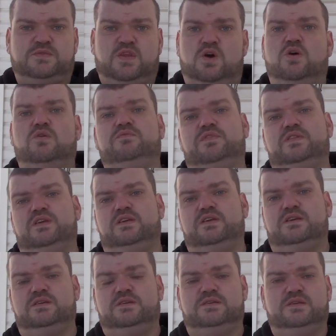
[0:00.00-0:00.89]
Hopefully
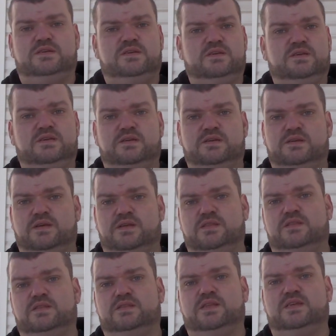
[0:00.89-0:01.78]

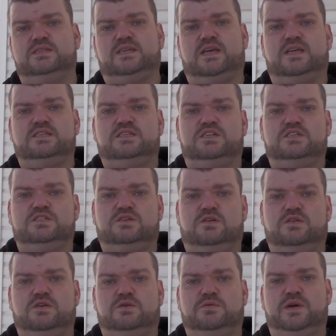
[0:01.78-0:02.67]
this answers
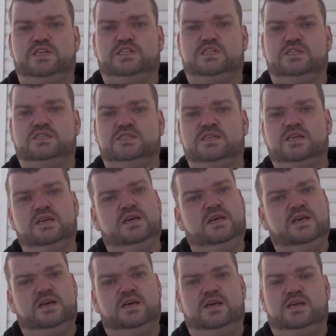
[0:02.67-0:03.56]
all your questions.
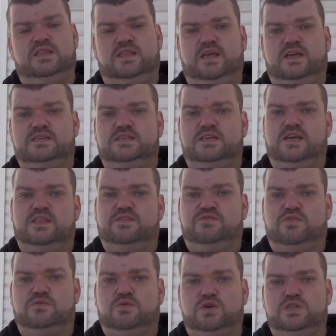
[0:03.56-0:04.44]
Thanks again
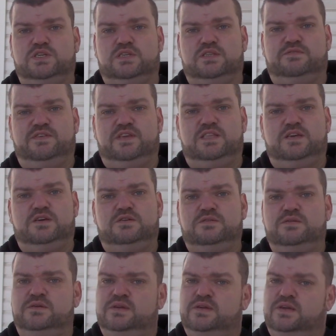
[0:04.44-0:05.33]
for watching the
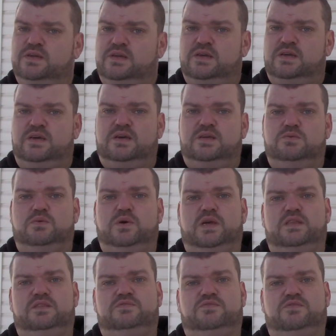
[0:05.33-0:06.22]
video, and
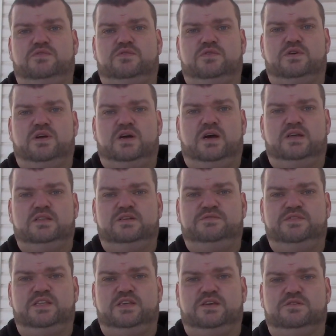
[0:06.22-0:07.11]
wait for other
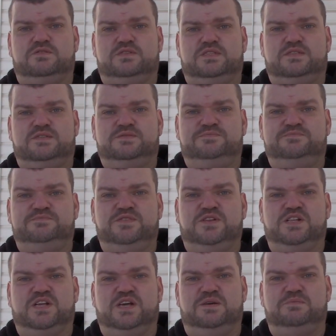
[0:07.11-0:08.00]
videos.
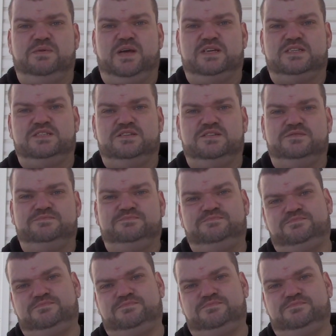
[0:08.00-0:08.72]
We'll come back soon.